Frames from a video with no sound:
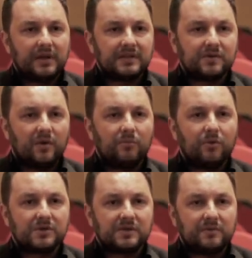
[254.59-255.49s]
It's
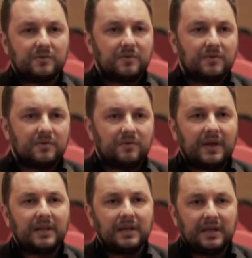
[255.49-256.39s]
almost
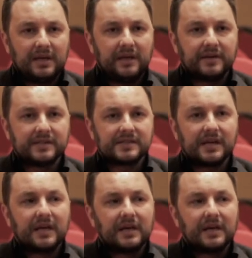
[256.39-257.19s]
20 years,